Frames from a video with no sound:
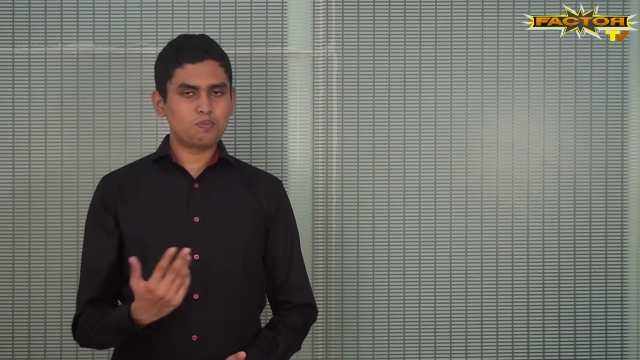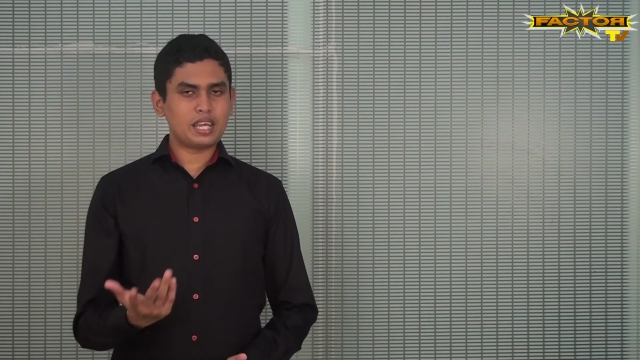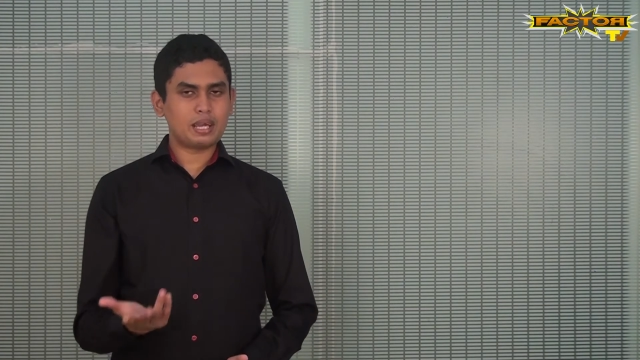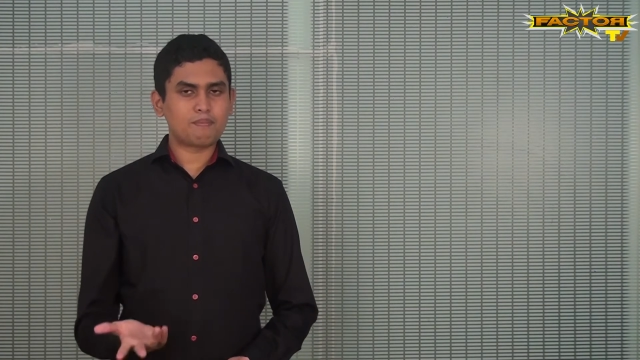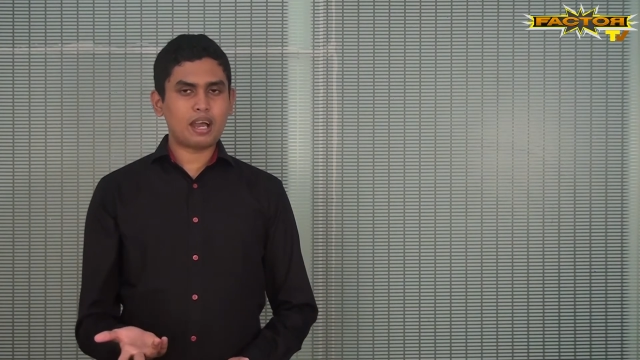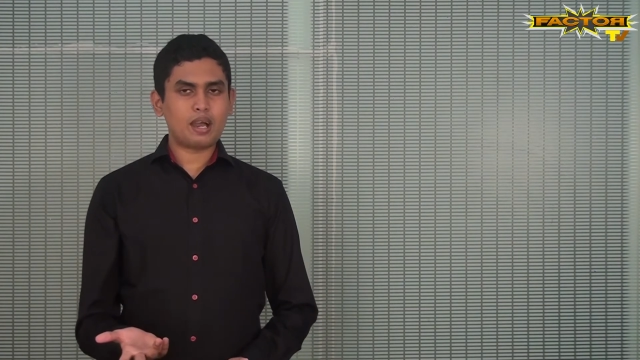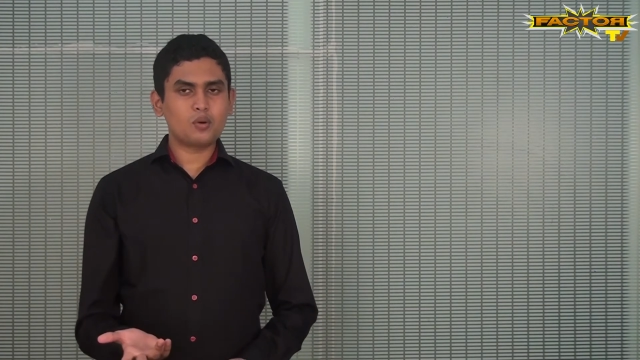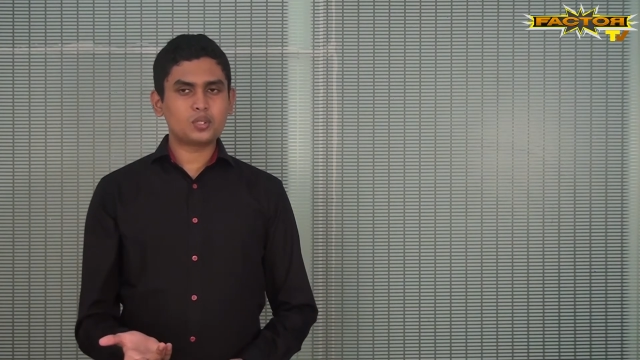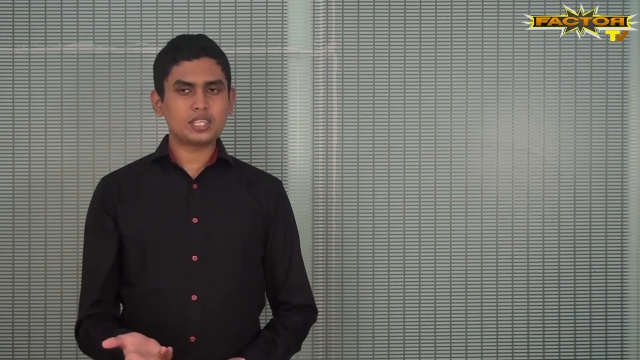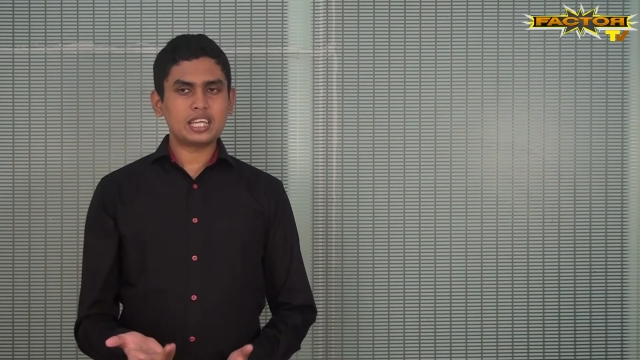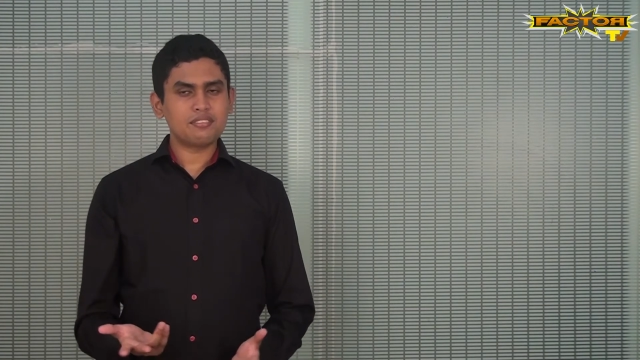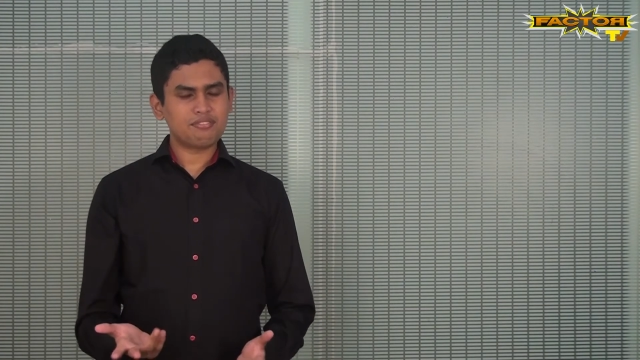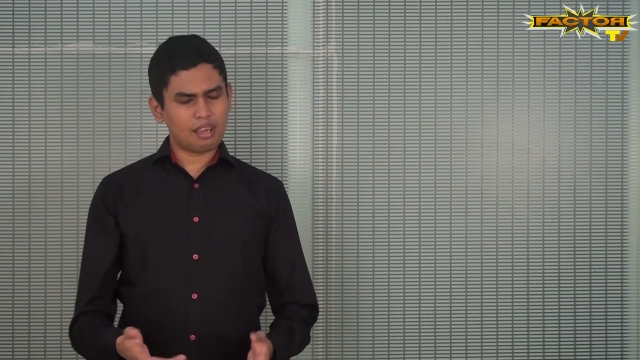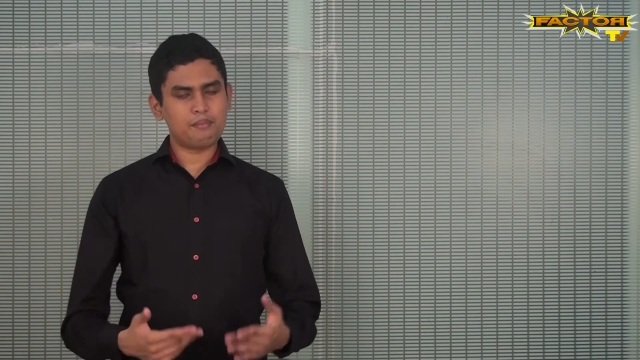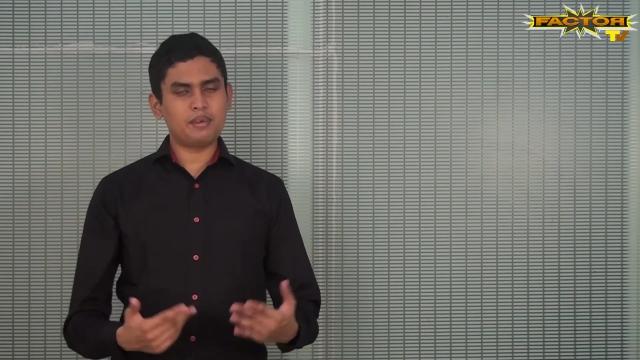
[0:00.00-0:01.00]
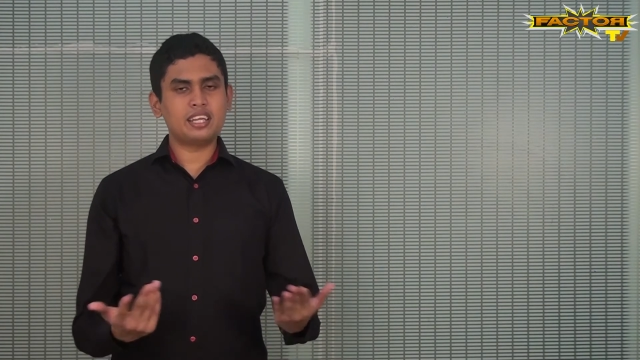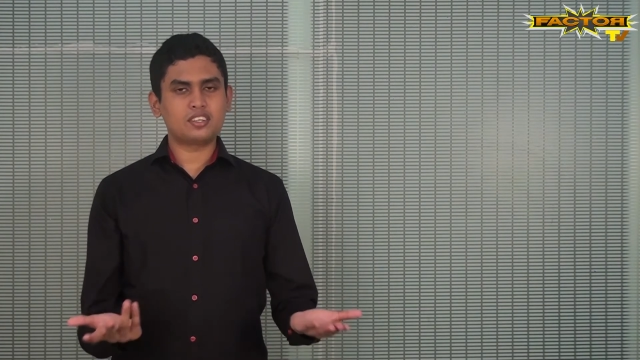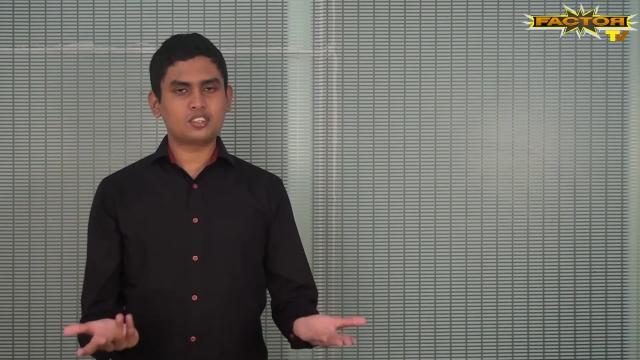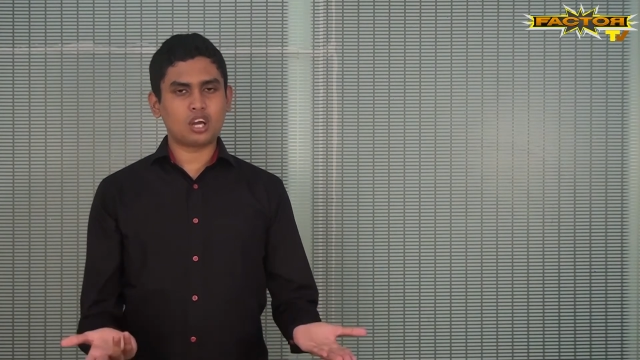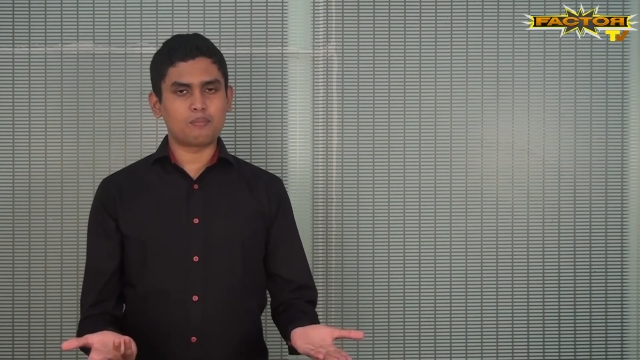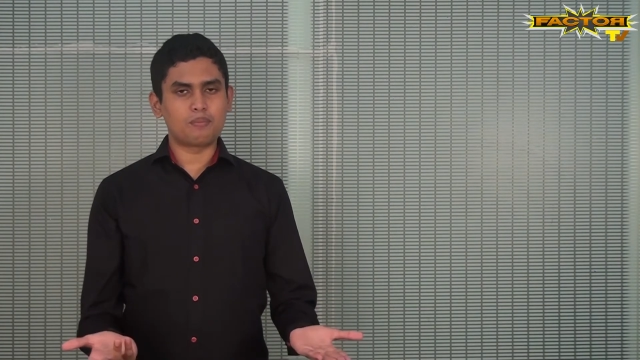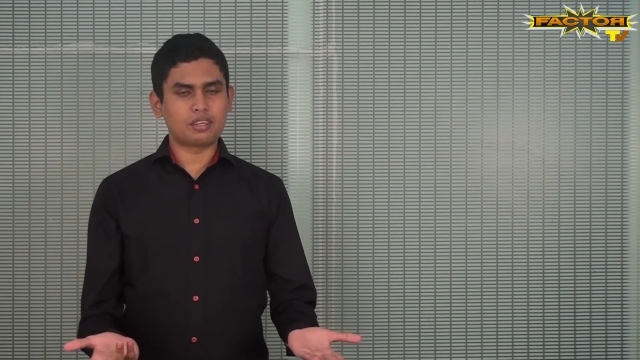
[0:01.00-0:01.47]
be about any
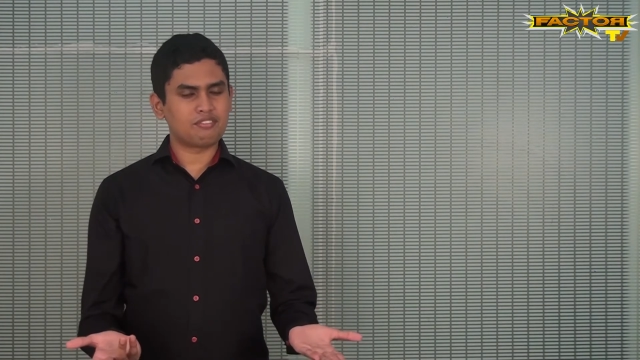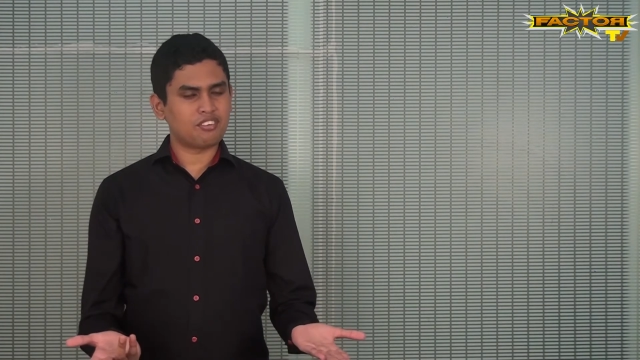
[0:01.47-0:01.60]
familiar topic.